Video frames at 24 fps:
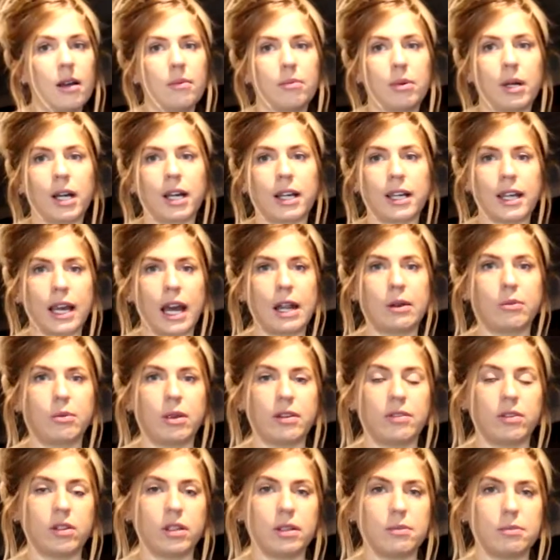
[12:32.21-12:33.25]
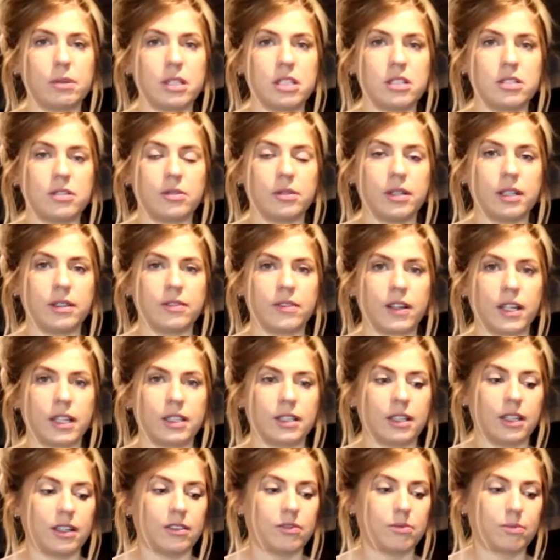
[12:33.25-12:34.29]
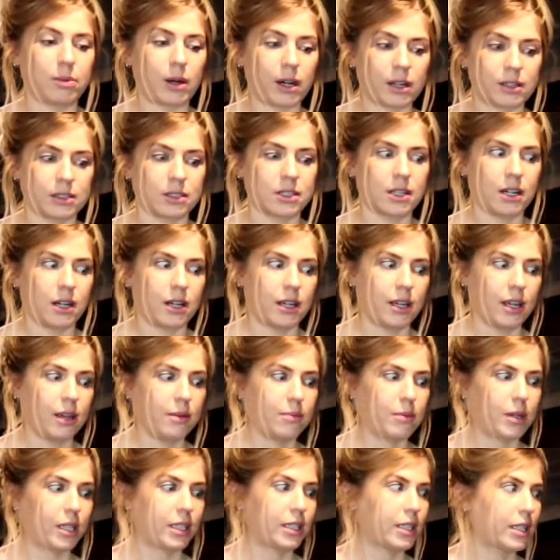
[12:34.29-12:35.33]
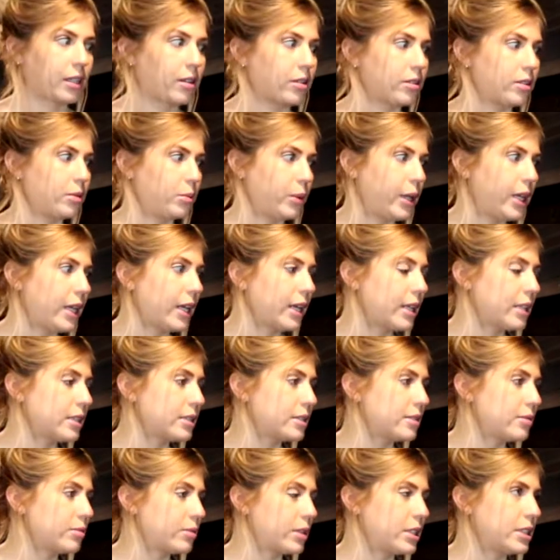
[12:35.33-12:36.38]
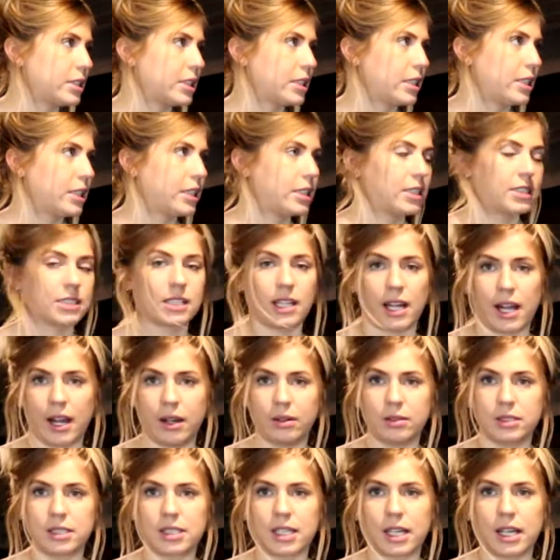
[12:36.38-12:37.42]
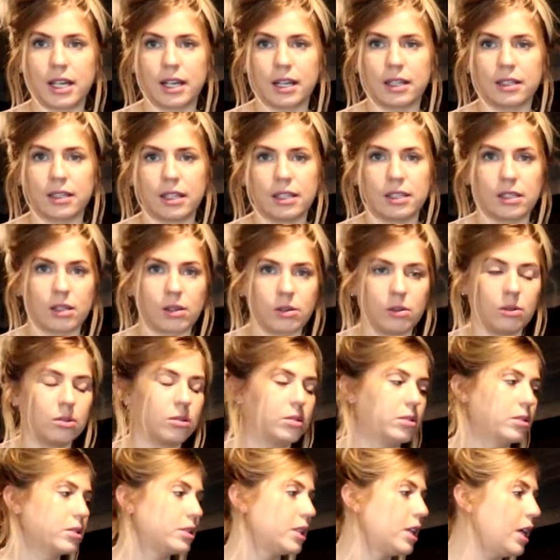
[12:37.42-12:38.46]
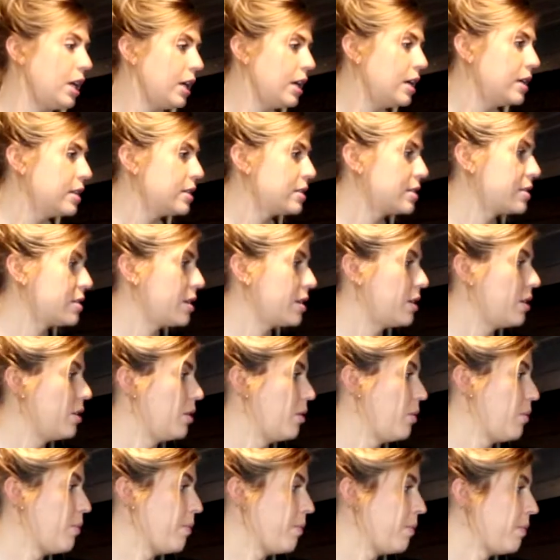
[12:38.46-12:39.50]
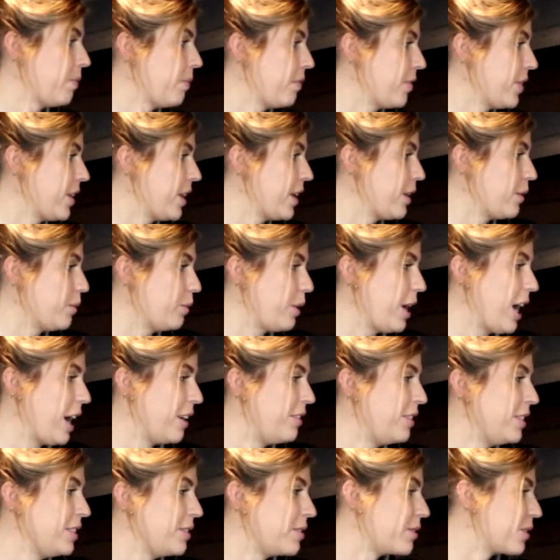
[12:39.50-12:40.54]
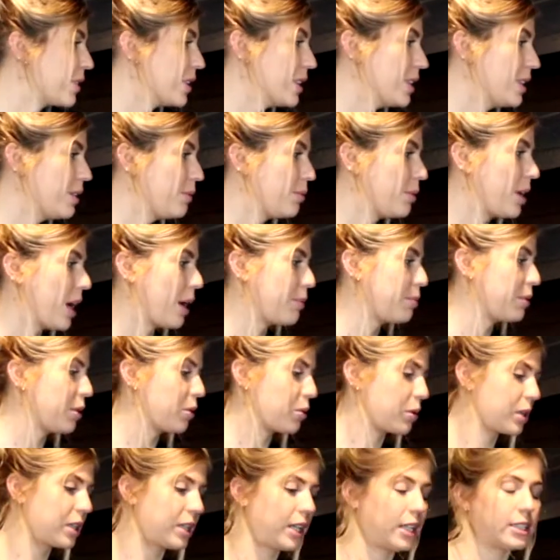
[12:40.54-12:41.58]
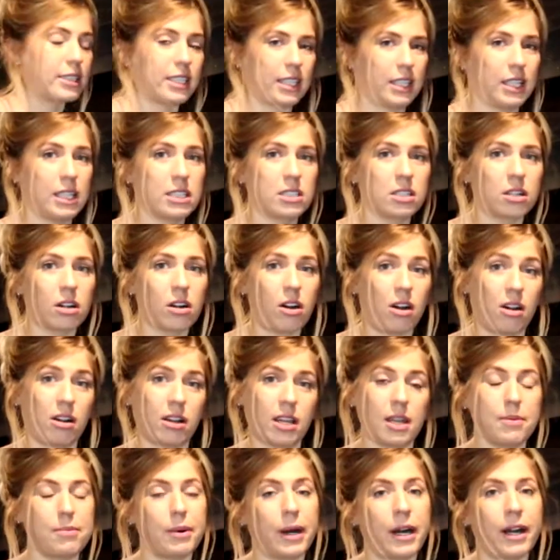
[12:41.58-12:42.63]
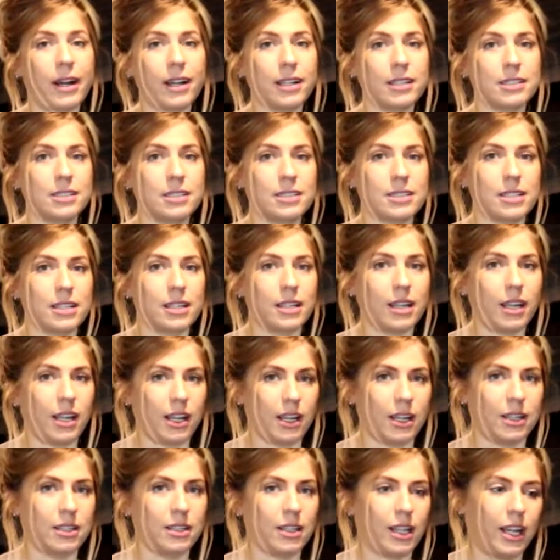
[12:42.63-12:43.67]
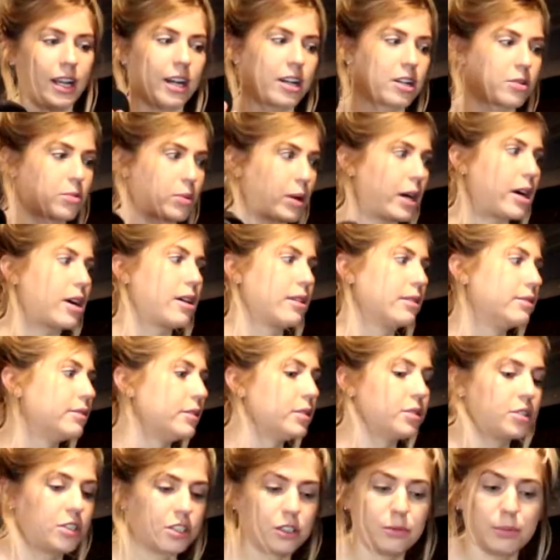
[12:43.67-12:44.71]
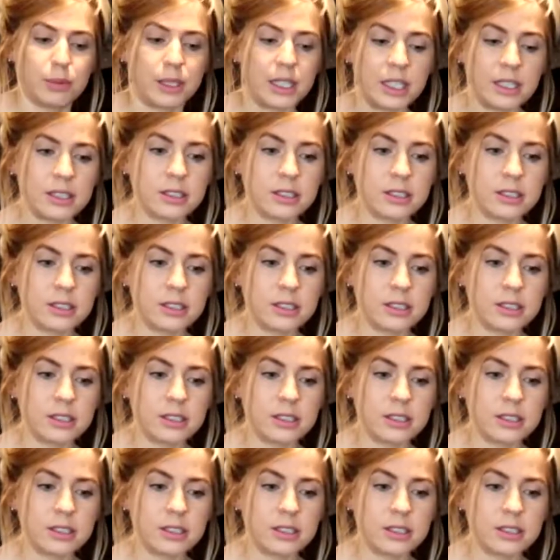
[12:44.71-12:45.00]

But again, we've only been doing van life part-time and like on the weekends recently because of the house sit and then the cold. So we haven't really kept it organized. Like these are hockey pucks and they are where our food should be.